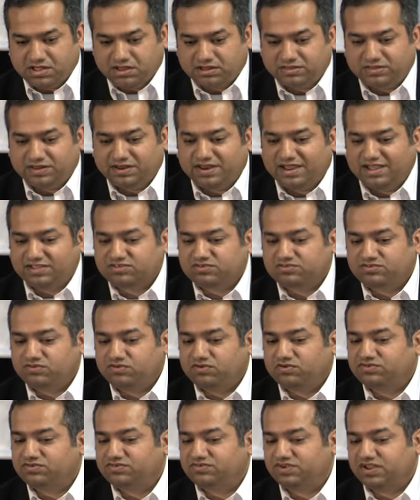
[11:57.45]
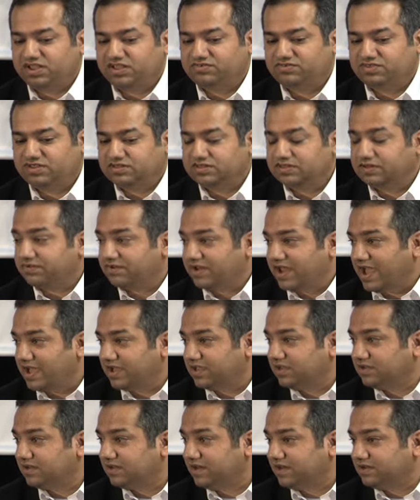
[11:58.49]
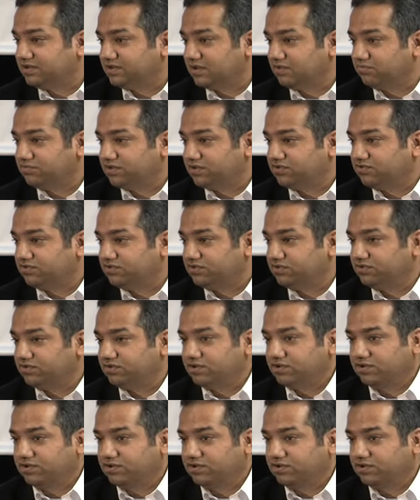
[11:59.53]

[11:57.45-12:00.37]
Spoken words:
The next was raising the rack inlet temperature.